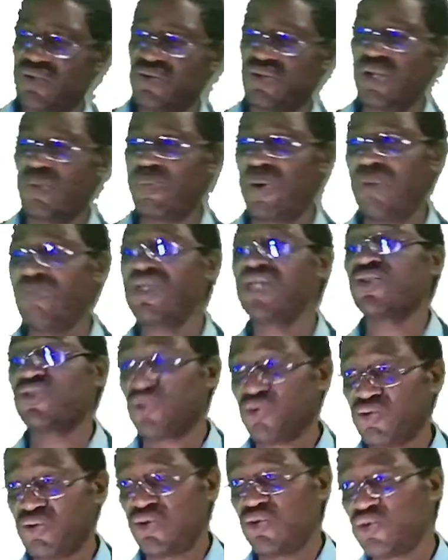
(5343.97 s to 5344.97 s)
to the public
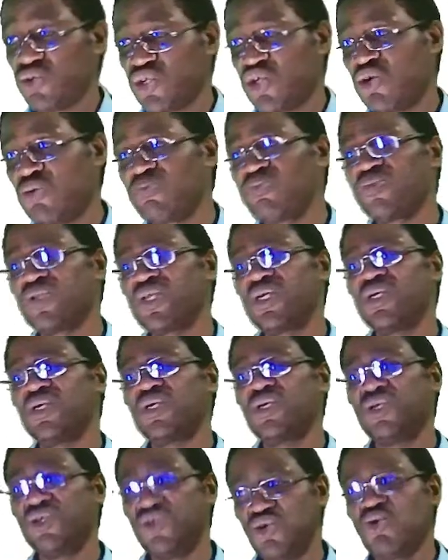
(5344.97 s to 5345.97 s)
through YouTube,
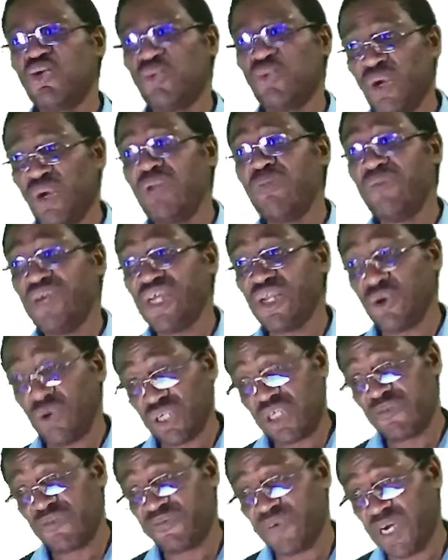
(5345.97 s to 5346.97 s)
you will be
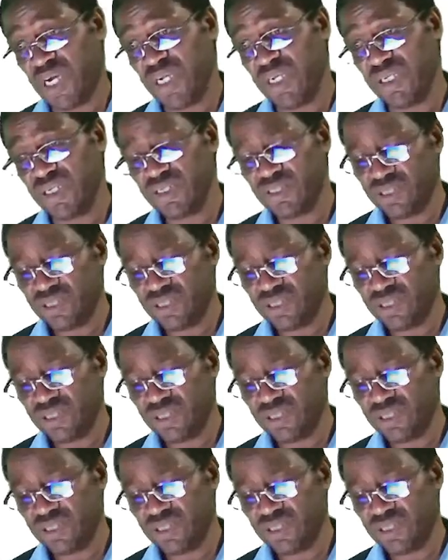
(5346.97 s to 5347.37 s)
notified.